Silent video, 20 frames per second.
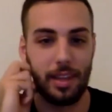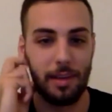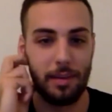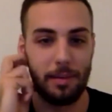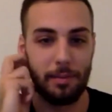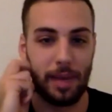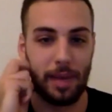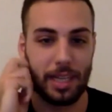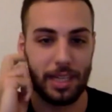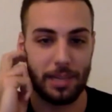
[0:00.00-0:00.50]

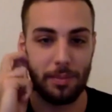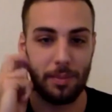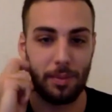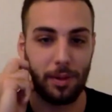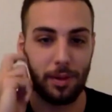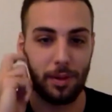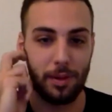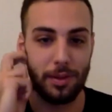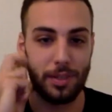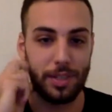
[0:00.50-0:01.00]

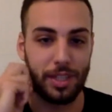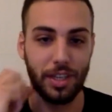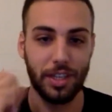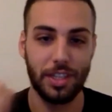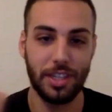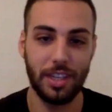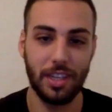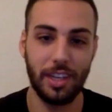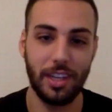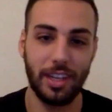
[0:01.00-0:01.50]
basketball
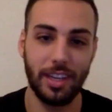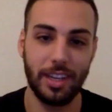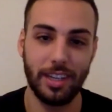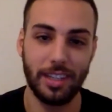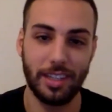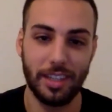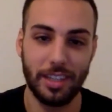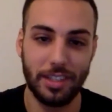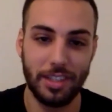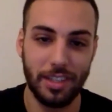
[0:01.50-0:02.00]
jersey
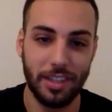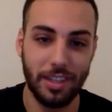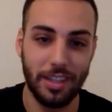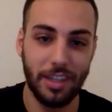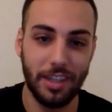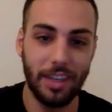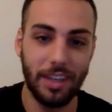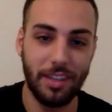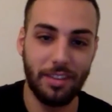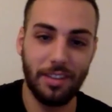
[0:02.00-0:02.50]
and
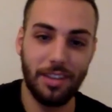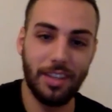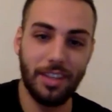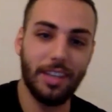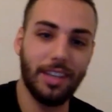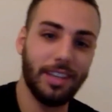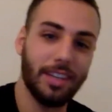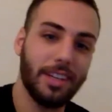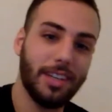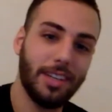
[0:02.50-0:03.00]
t-shirt
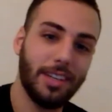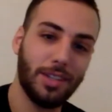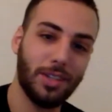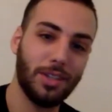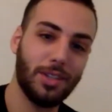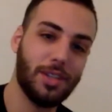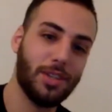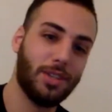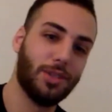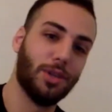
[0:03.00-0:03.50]
and
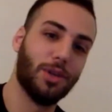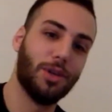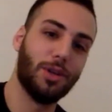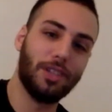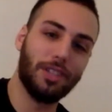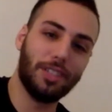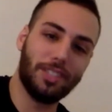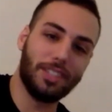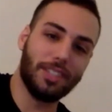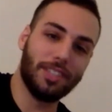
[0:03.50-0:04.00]

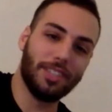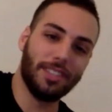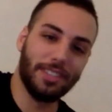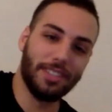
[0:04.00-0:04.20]
shorts. Yeah.